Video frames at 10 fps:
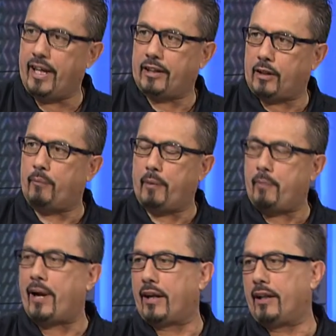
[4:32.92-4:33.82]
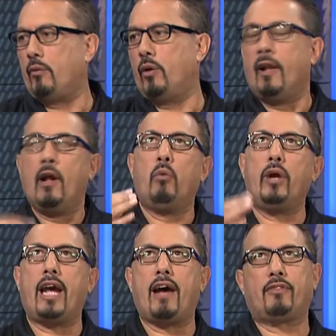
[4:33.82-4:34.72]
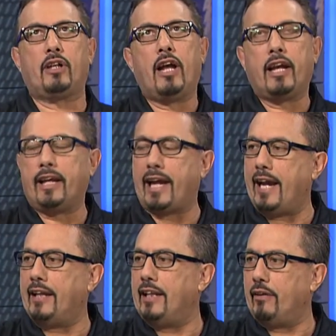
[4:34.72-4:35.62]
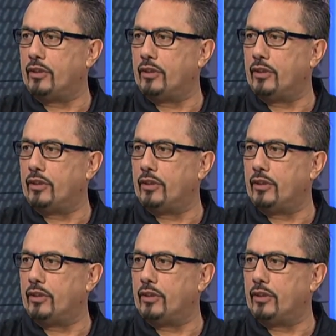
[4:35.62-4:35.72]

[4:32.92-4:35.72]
Yeah, to be a part of their world. We have to gain their